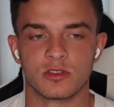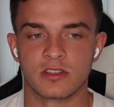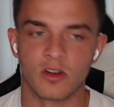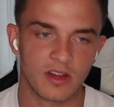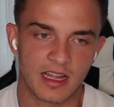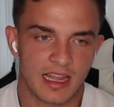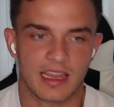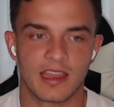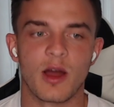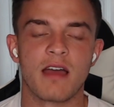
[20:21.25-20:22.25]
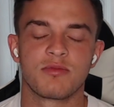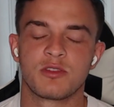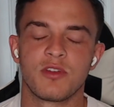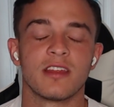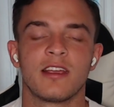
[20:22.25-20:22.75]
So, I was
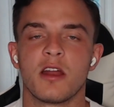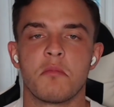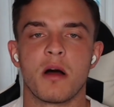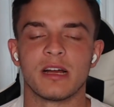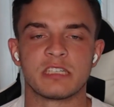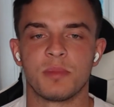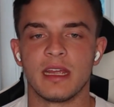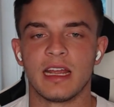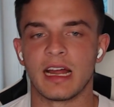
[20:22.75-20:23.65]
feeling good about my speed.